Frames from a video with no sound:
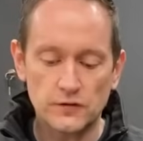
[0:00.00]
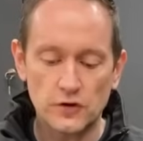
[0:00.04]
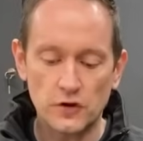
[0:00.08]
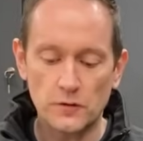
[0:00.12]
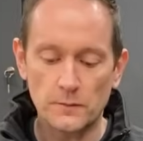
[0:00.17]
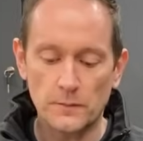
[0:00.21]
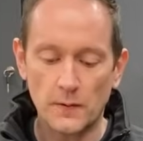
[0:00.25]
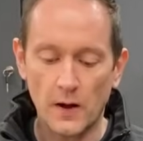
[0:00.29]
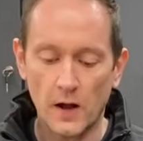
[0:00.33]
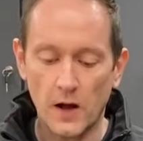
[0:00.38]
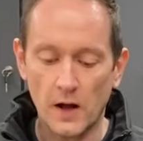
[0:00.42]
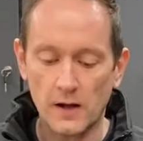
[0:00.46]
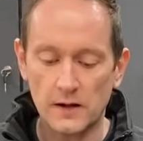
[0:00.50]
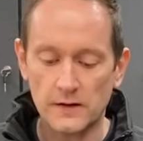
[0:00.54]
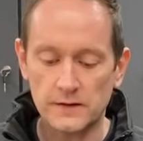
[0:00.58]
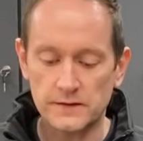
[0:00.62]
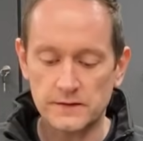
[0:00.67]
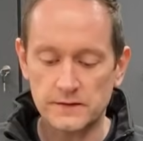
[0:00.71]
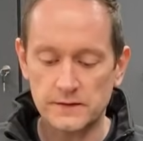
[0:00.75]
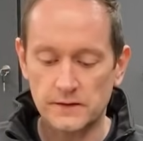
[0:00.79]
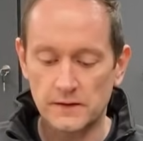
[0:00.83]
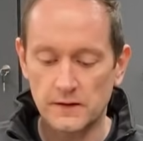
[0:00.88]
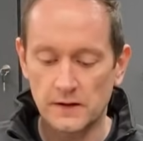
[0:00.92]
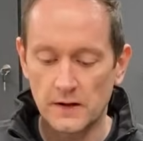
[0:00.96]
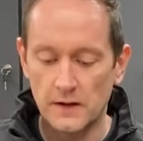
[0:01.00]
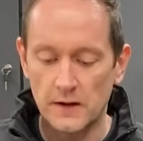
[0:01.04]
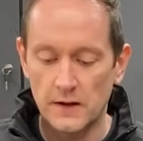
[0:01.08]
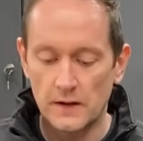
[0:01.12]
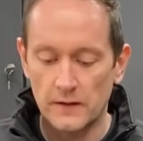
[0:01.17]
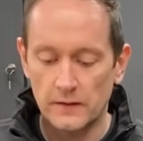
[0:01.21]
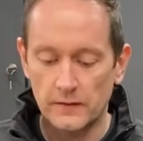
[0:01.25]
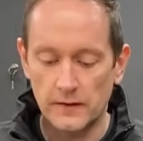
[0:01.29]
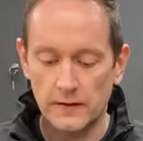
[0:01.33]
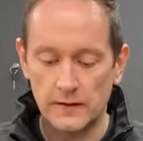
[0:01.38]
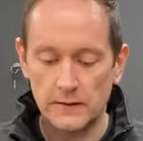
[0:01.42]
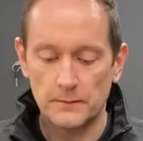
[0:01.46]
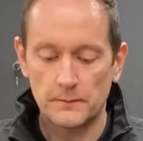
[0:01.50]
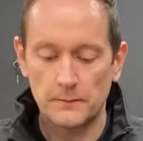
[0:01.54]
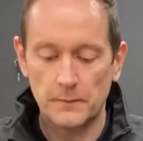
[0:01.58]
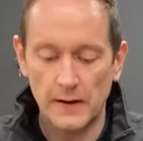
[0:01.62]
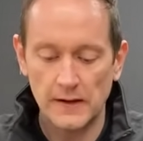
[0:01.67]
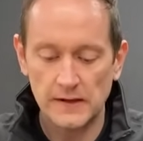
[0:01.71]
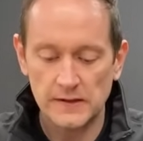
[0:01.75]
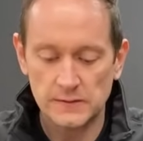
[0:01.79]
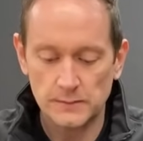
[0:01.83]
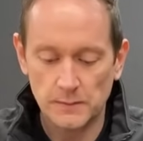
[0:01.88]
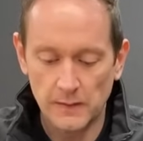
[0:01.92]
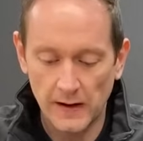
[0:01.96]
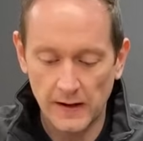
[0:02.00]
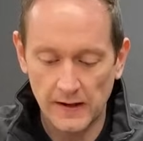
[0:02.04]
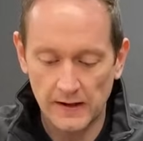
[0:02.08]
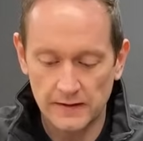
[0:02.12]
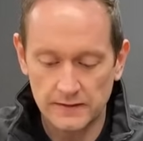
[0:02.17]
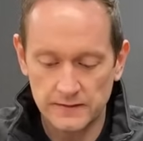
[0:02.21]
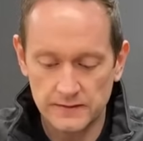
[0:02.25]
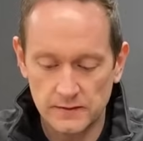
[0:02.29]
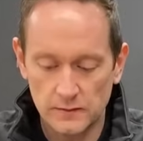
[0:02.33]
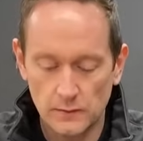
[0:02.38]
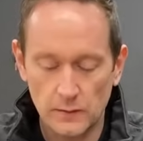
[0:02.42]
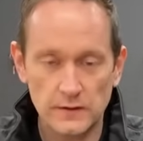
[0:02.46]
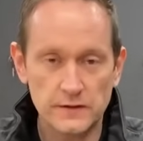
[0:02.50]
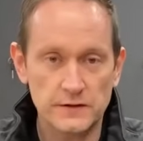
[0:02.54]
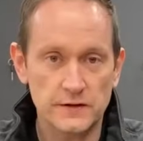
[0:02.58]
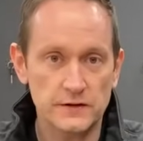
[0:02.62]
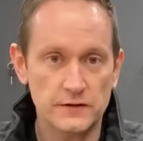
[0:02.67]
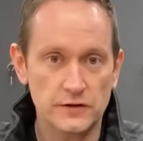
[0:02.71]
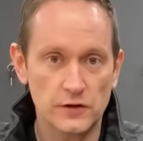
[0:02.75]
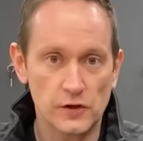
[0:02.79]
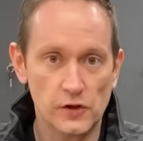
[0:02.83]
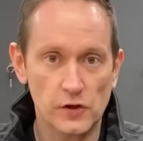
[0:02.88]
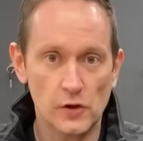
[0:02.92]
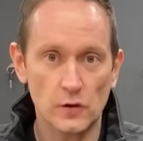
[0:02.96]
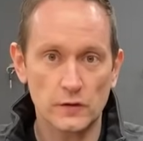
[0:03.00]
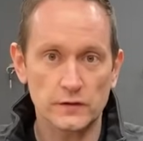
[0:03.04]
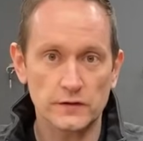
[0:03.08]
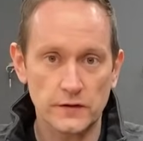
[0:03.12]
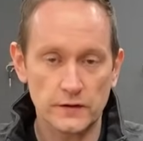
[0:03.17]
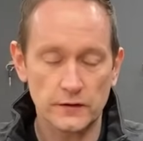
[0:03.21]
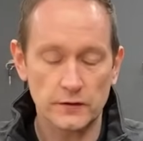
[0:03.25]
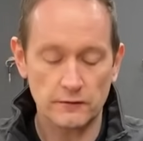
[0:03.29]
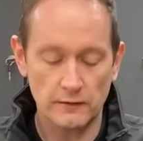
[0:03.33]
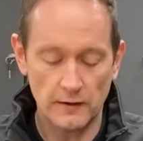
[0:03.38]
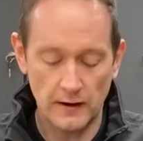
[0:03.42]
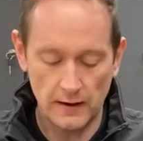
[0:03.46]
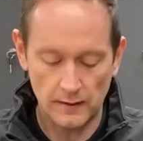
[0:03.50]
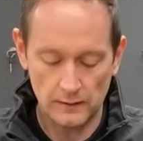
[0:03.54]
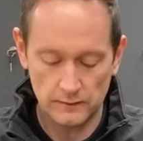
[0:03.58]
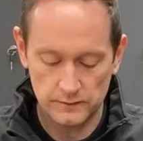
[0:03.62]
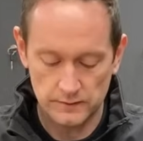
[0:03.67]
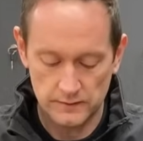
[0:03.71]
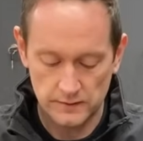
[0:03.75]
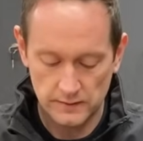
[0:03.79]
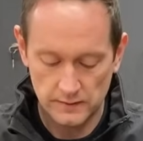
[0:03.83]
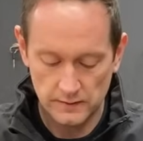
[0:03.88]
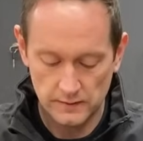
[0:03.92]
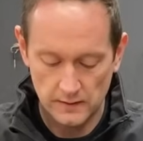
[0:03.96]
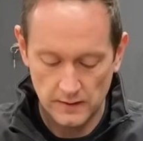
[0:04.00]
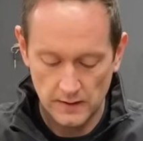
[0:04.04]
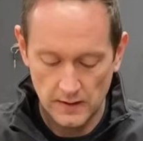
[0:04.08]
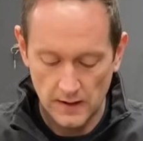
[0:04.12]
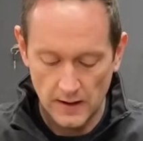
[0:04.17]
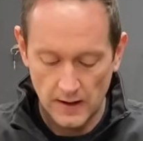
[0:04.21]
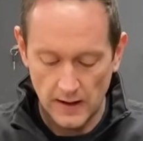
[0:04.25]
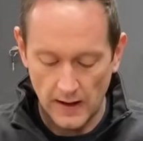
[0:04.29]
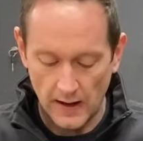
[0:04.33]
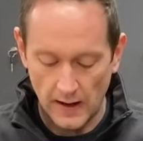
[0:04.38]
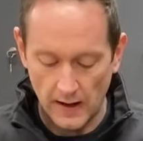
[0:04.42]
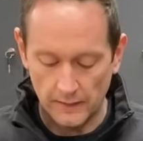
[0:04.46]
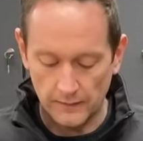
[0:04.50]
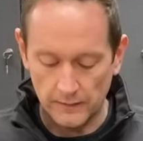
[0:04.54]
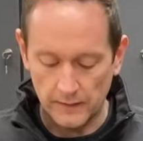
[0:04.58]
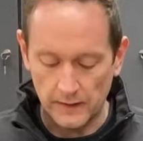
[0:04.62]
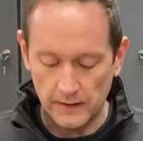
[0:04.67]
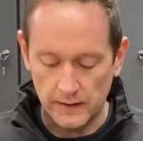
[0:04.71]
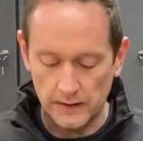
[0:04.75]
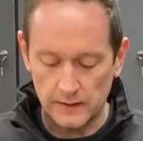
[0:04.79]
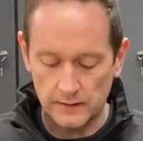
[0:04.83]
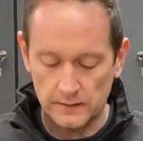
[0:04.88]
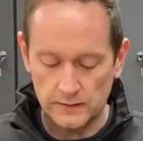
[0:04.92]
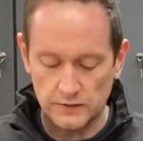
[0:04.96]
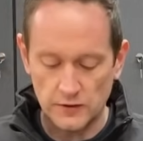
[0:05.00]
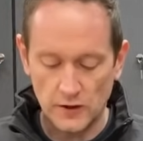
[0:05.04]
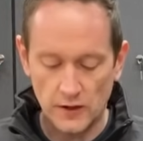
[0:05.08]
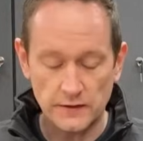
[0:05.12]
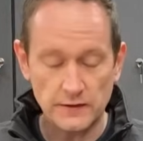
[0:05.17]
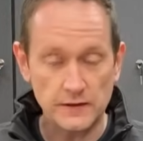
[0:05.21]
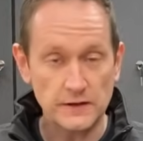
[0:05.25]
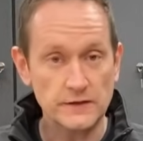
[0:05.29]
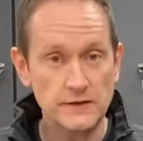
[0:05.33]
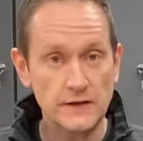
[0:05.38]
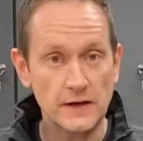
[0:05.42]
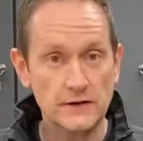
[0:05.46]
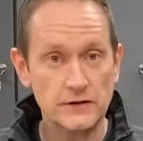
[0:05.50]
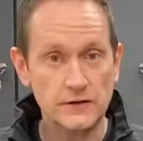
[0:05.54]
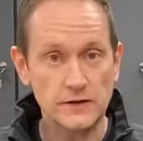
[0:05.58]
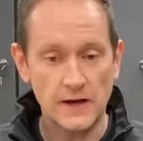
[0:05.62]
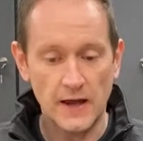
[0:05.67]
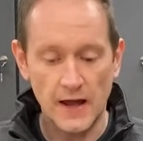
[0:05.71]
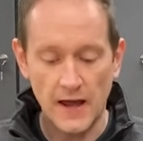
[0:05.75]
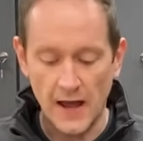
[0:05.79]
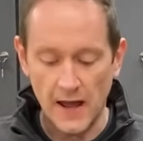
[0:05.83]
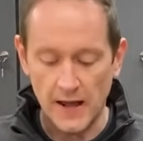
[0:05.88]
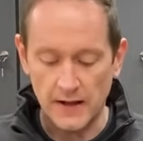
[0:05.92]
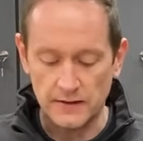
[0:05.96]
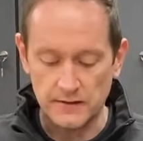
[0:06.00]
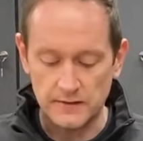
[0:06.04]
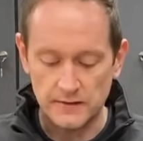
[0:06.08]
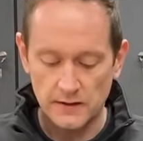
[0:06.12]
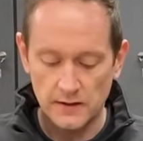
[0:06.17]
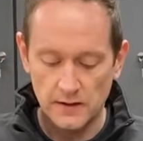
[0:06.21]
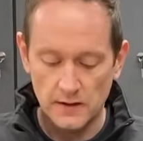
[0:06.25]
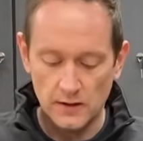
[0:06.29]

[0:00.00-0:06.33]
two parts, the base plate, which is secured to the ground, and the charging station head,